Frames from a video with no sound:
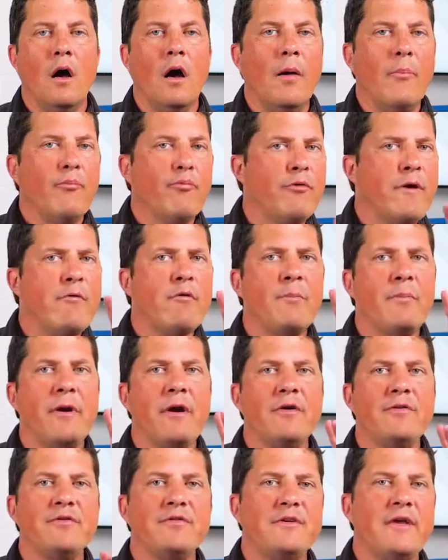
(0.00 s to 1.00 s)
A
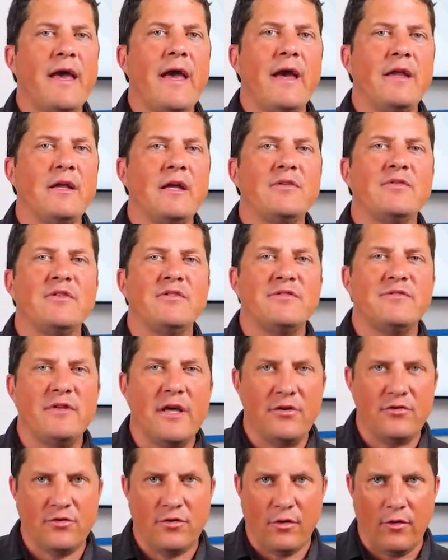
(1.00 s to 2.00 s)
pre-repair scan is
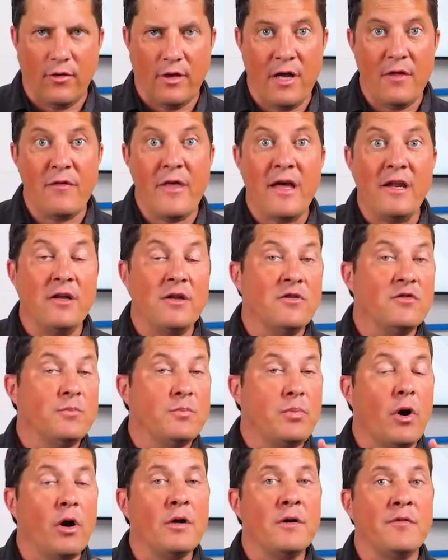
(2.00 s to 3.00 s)
essential in that it is
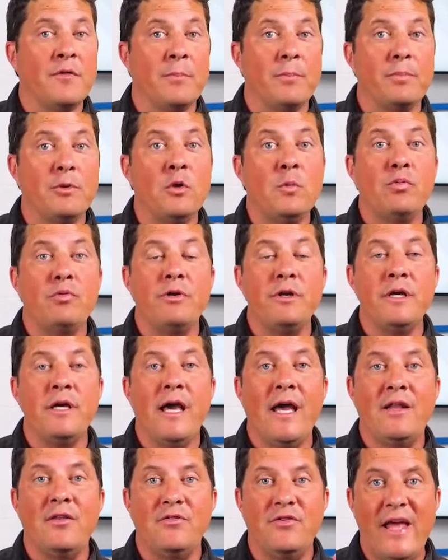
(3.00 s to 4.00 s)
part of the blueprinting
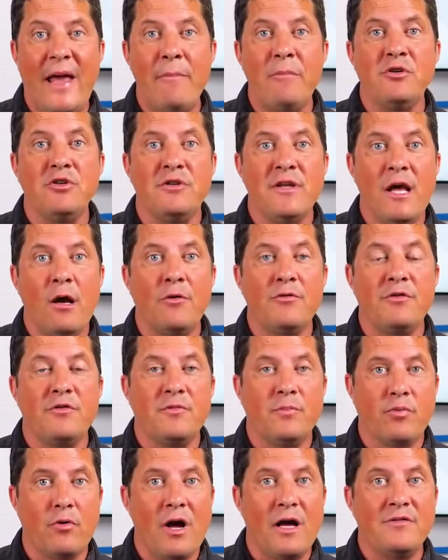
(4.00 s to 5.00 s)
and damage analysis
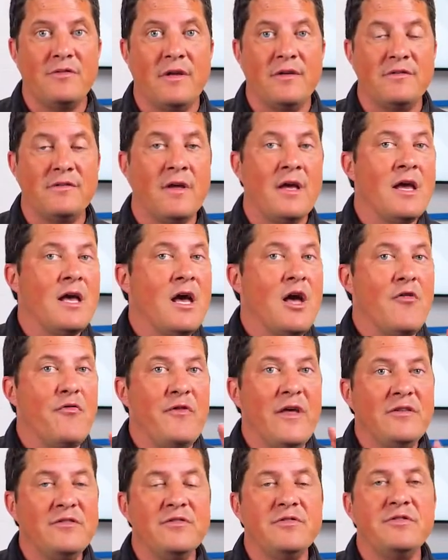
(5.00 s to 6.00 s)
process
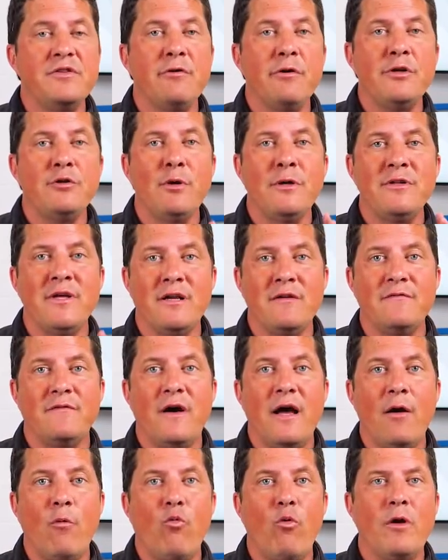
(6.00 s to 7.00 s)
necessary to
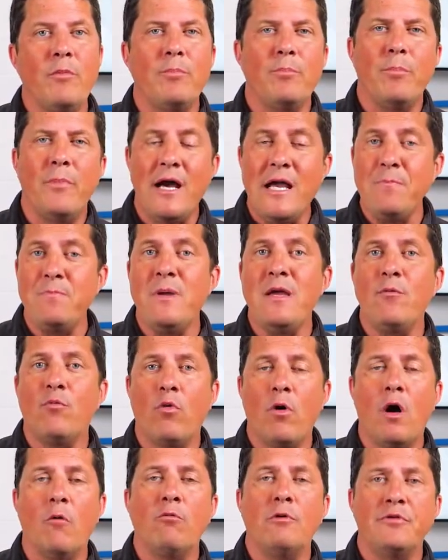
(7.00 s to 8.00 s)
identify what might be
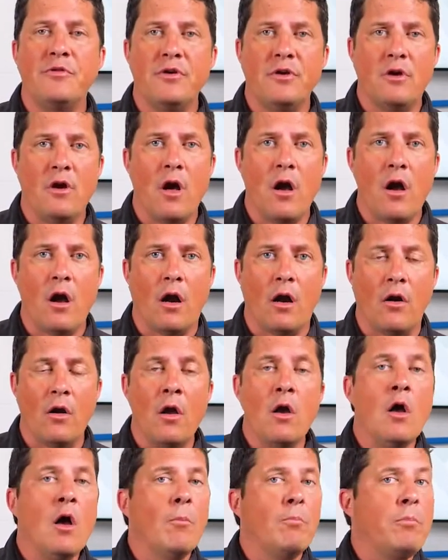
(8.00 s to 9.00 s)
wrong with the car,
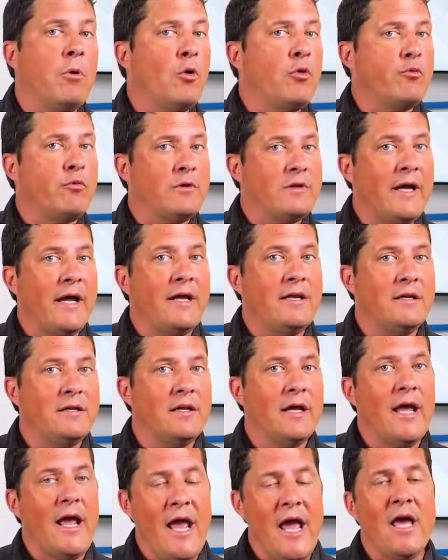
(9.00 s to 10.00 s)
both related
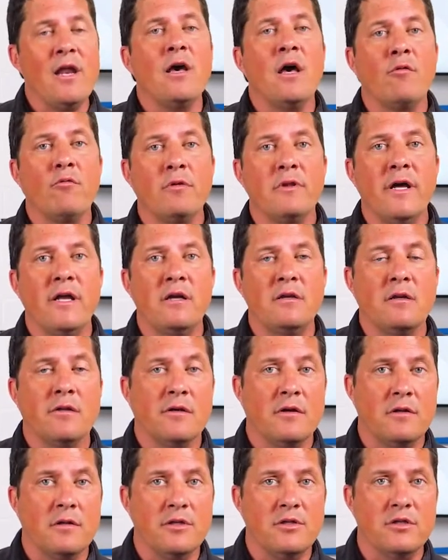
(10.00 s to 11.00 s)
and unrelated to
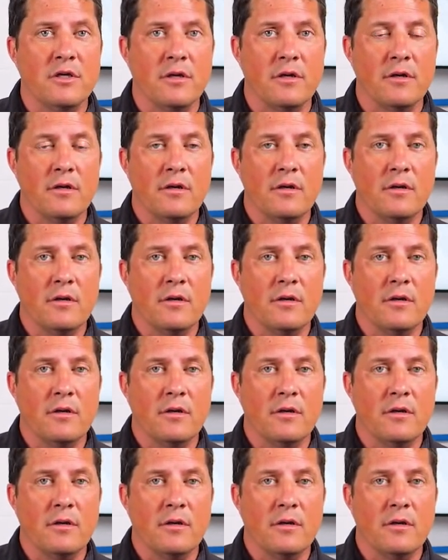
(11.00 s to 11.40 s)
the collision.